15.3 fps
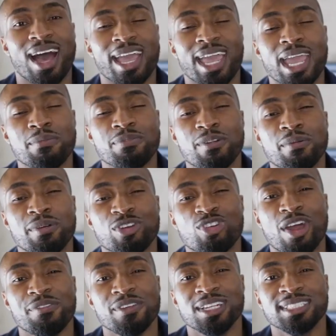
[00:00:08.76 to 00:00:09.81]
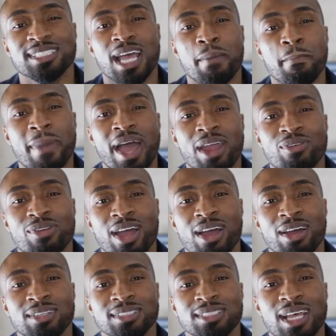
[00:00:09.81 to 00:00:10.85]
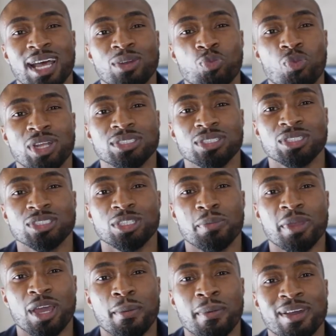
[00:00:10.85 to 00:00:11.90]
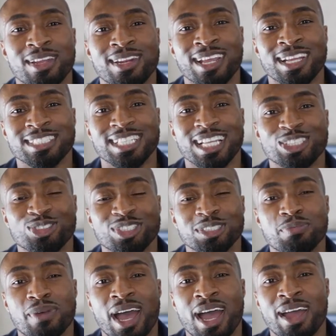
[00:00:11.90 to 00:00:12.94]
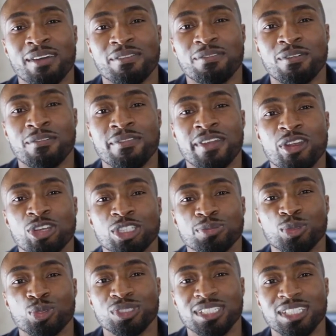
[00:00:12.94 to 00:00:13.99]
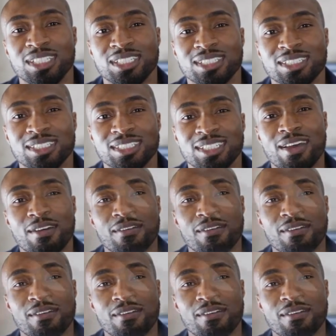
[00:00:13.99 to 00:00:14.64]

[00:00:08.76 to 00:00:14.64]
I came from a graphic design background and went on to become an accessories buyer for various boutiques.